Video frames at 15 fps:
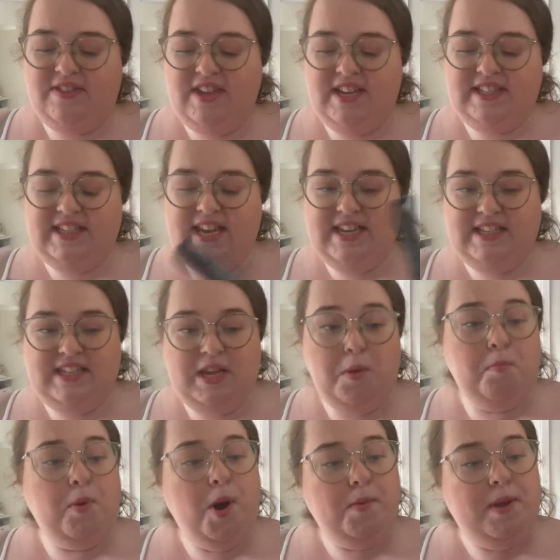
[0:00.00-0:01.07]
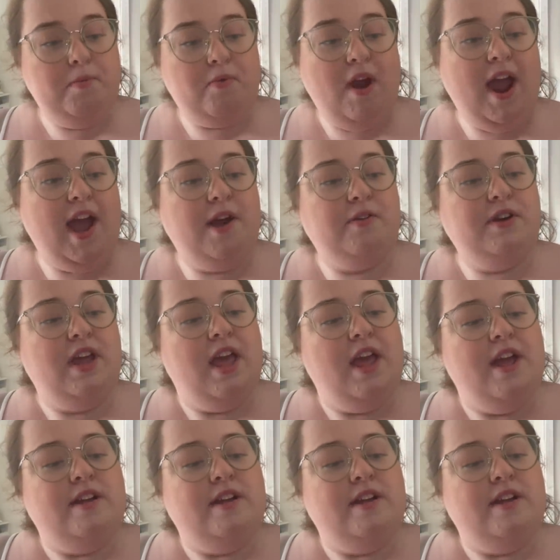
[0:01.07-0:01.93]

This is the Bobbi Brown